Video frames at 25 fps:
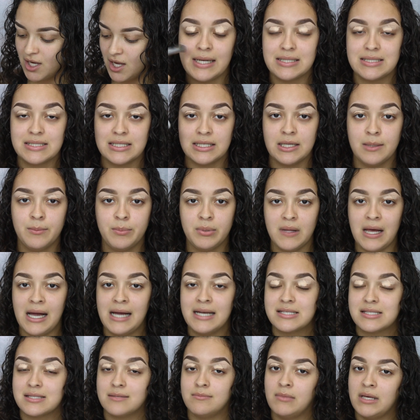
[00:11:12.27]
I did
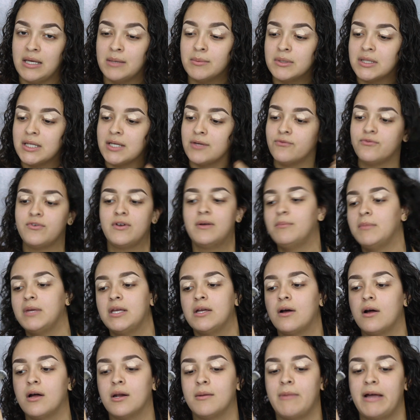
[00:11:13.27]
apply some Maybelline Fit Me
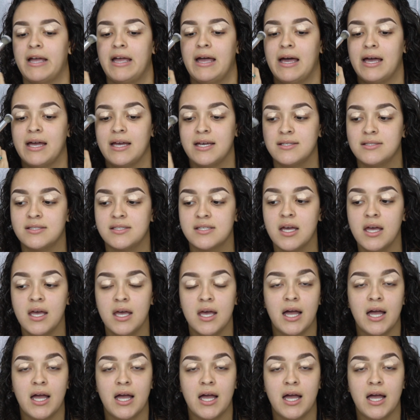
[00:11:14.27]
on my eyes